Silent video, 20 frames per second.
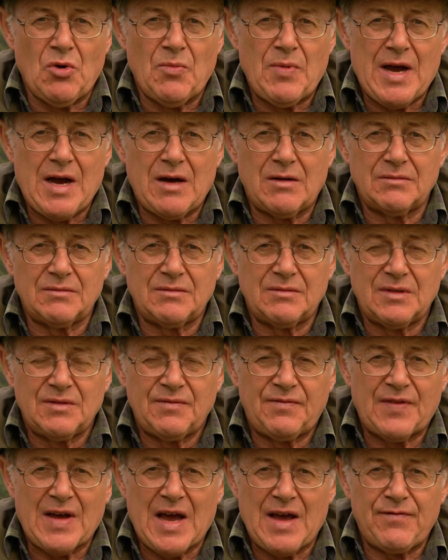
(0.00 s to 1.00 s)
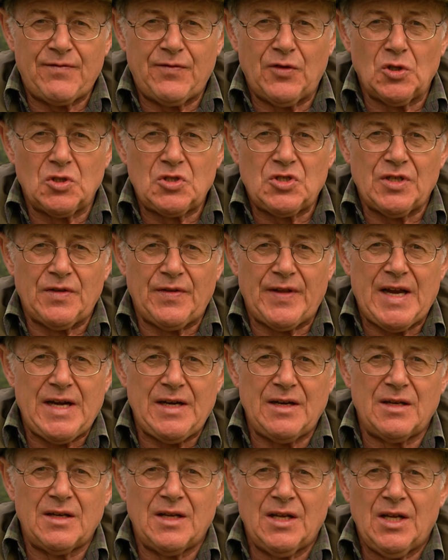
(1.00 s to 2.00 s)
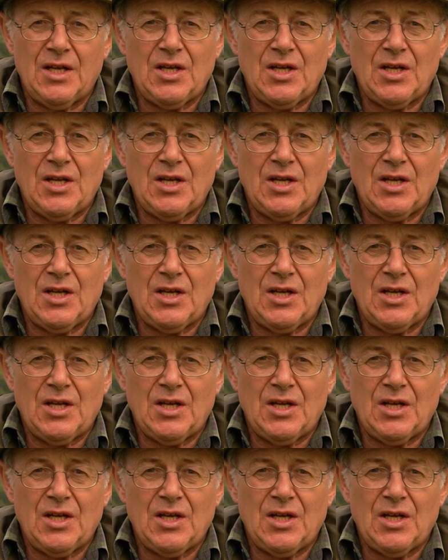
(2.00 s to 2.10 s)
about five foot and then